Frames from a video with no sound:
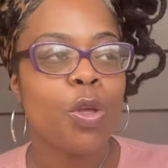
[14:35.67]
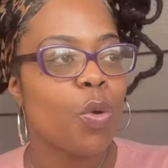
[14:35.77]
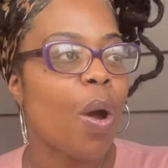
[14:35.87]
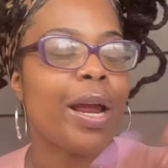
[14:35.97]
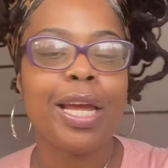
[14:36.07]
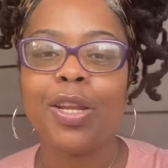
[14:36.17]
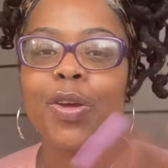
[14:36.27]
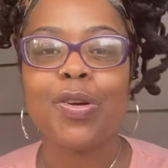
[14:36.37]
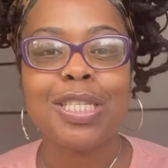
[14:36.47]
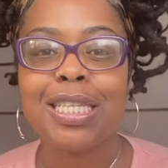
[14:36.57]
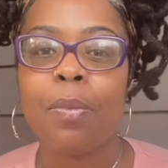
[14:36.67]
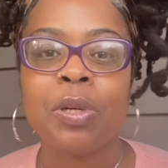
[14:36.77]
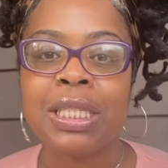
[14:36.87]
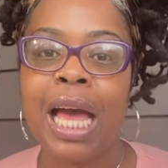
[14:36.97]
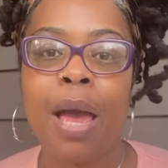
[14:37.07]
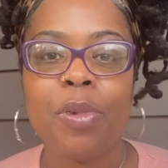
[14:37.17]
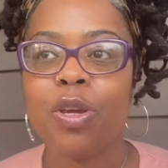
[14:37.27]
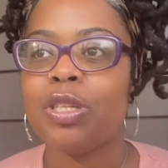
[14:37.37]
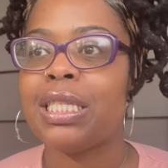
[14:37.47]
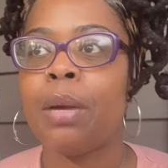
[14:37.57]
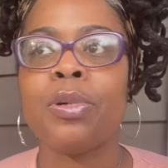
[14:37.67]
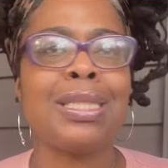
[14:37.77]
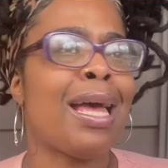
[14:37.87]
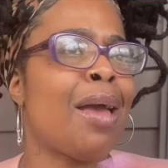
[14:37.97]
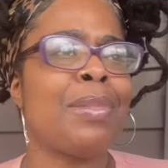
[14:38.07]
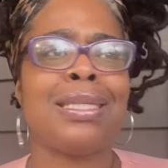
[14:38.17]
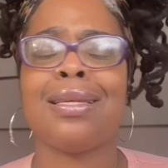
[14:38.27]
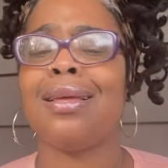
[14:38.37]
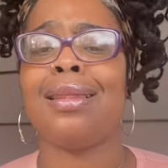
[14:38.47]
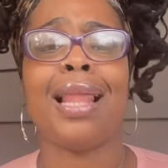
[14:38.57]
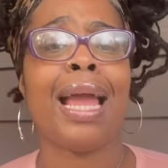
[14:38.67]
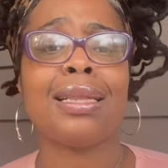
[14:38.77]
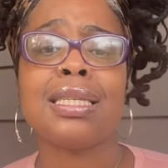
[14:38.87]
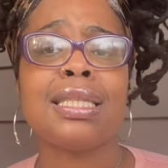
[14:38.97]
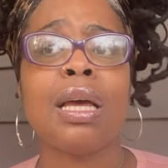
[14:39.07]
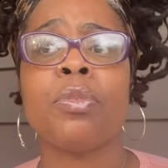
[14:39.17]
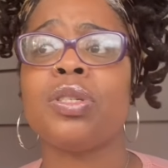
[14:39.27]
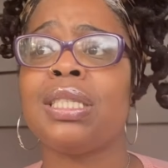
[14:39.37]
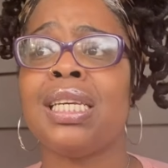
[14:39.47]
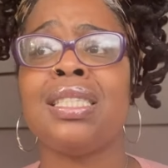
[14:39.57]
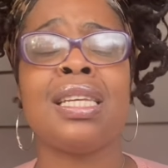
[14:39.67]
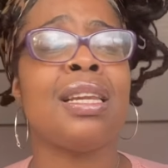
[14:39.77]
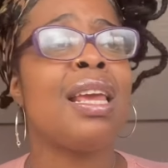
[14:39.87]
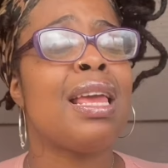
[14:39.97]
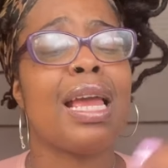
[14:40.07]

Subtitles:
You are in your summertime, and your summertime is like the summer season.